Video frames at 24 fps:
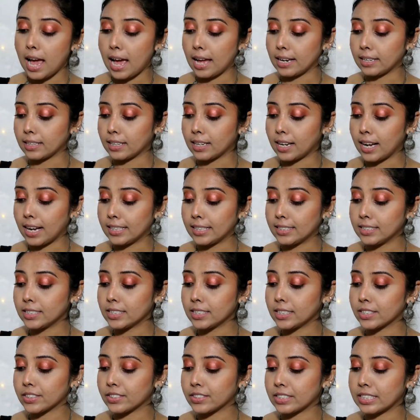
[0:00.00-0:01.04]
and kind
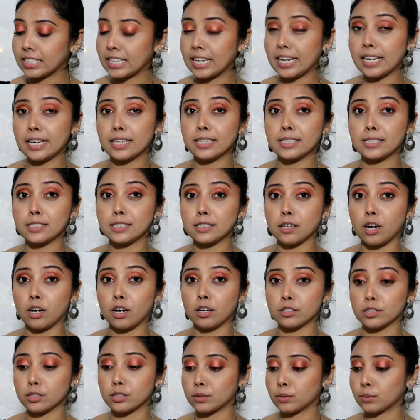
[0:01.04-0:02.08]
of create
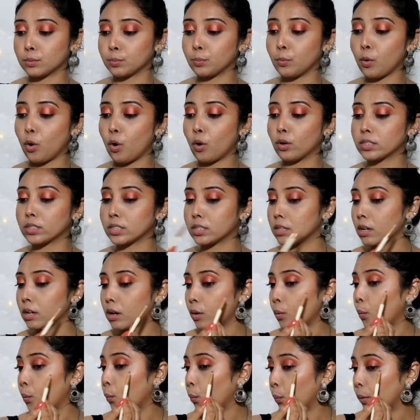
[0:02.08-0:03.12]
a smoked
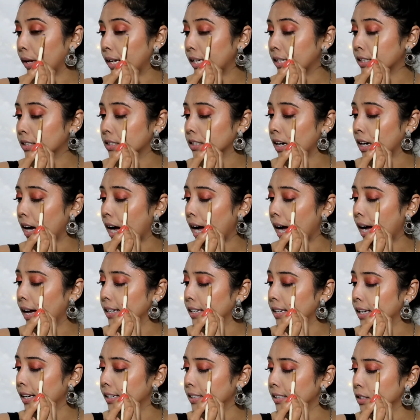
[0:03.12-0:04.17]
winged
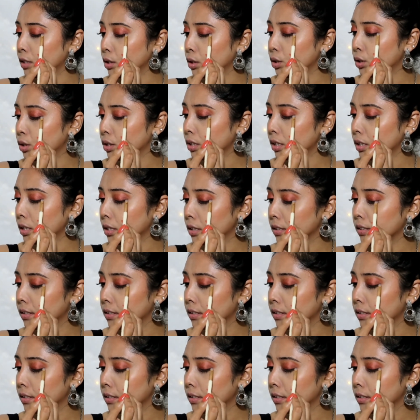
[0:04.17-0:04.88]
eyeliner look.